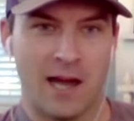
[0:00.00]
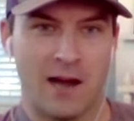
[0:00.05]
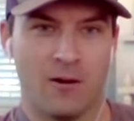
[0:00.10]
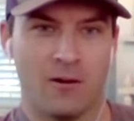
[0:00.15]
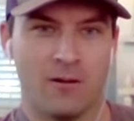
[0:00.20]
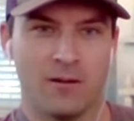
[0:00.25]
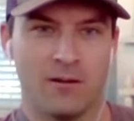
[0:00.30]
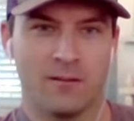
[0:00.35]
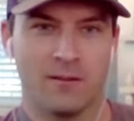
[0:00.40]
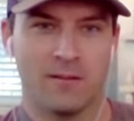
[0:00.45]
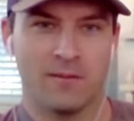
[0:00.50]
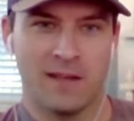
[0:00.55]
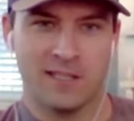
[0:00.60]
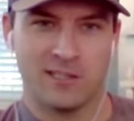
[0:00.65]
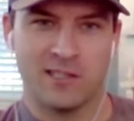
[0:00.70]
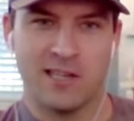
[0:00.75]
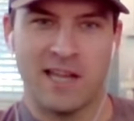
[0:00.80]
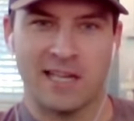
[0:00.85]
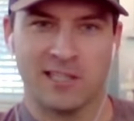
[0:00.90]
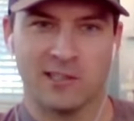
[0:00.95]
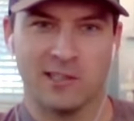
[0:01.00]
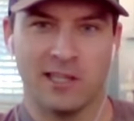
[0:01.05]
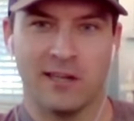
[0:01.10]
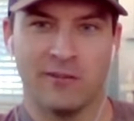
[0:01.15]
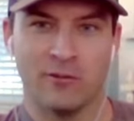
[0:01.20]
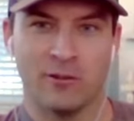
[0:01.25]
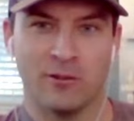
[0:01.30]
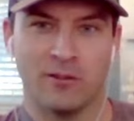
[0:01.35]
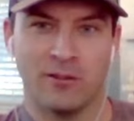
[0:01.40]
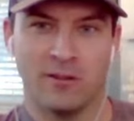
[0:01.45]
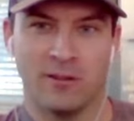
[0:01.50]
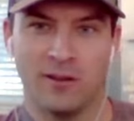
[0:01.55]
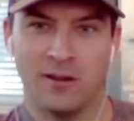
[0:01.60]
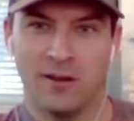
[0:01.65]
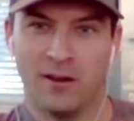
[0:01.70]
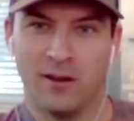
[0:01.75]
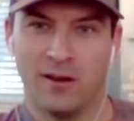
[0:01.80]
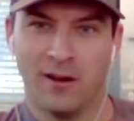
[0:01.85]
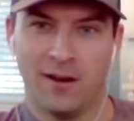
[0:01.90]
Shit. Right. That's next level. Uh,